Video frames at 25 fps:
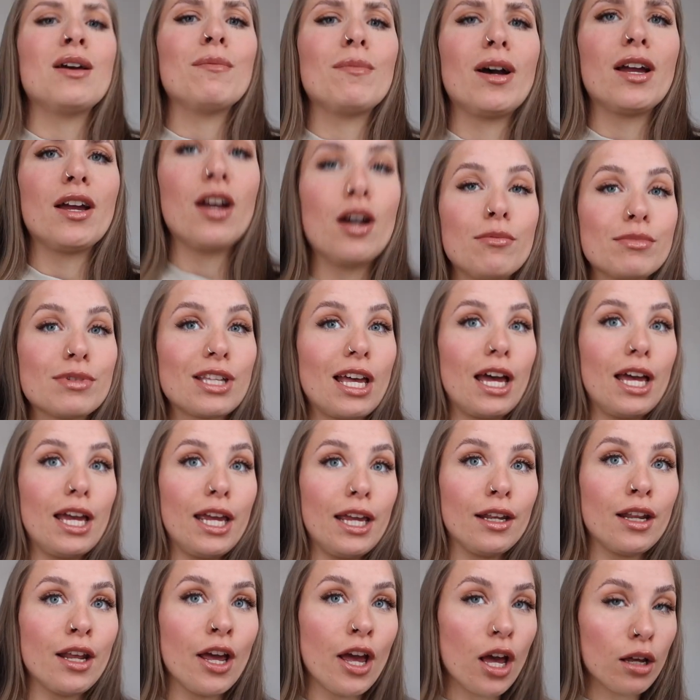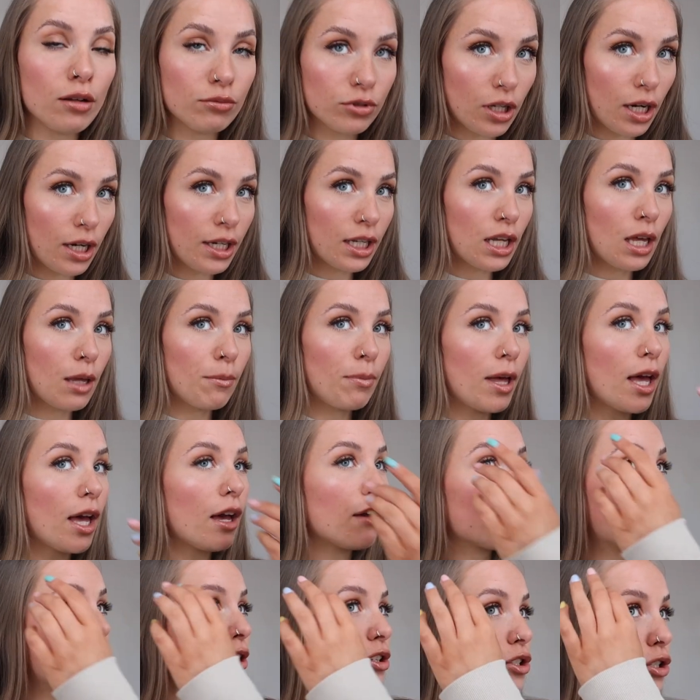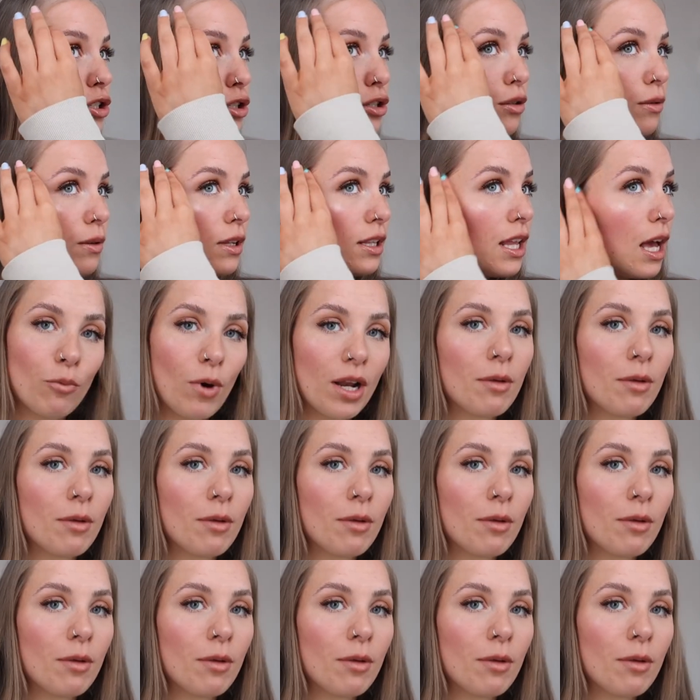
my arms hurting. I'm trying to get better at doing that.